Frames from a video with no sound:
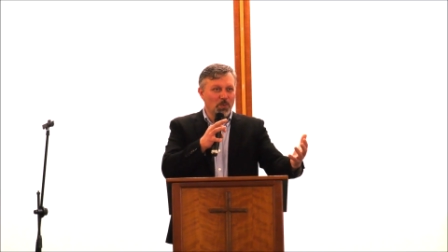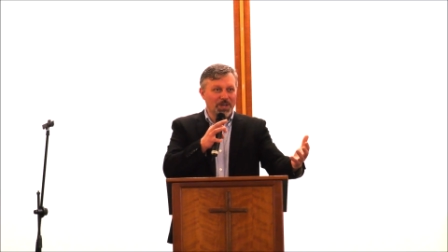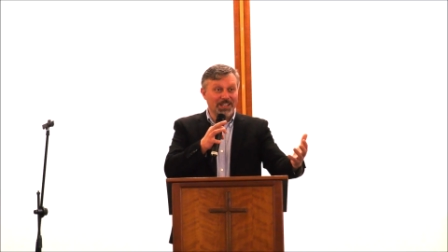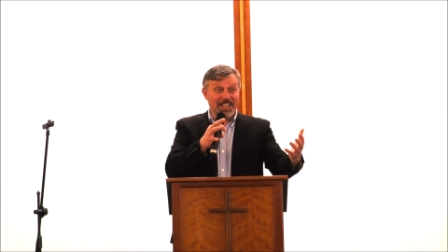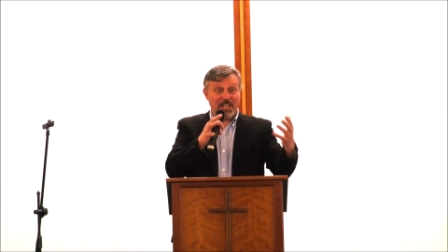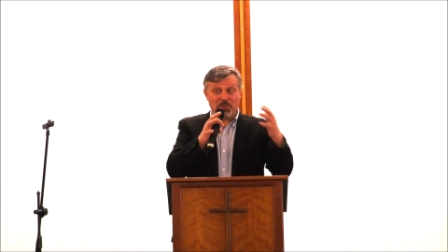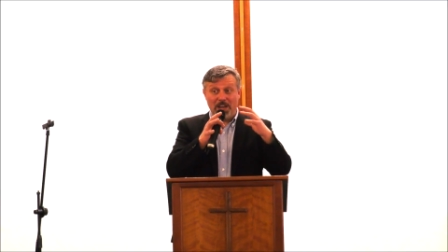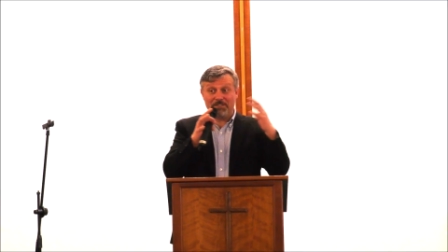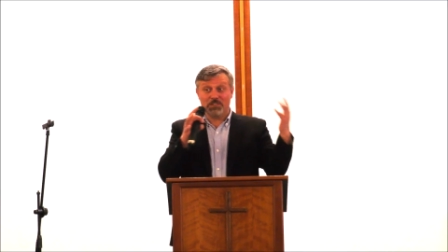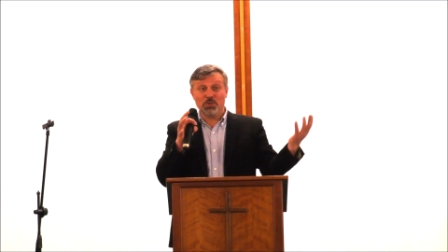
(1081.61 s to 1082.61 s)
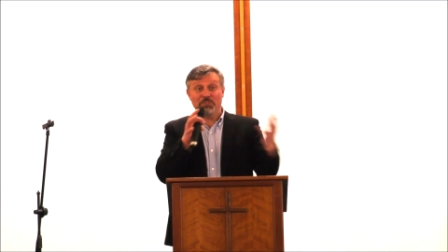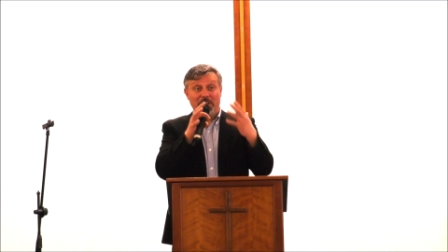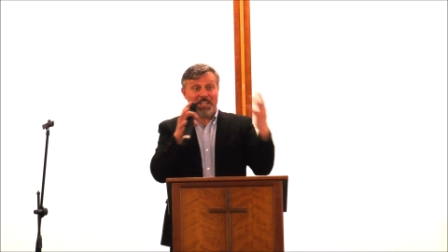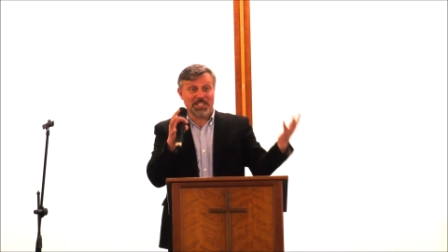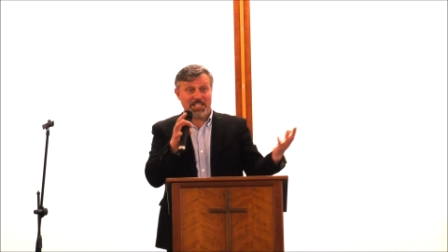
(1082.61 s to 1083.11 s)
word to have two
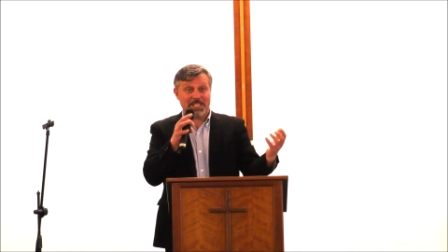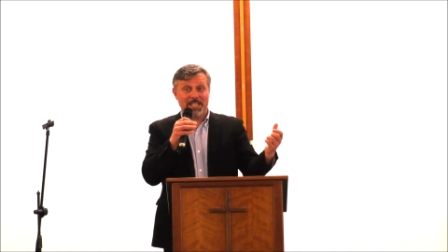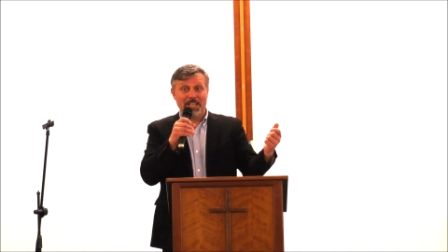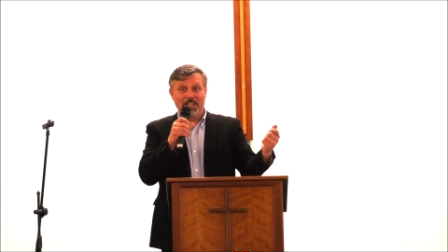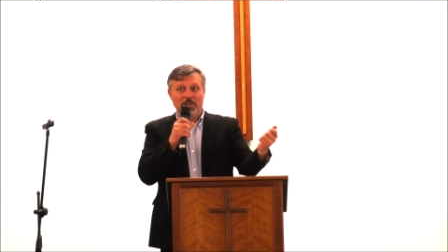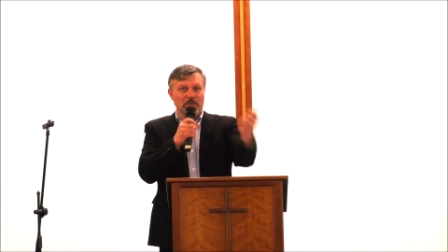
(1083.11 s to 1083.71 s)
faces you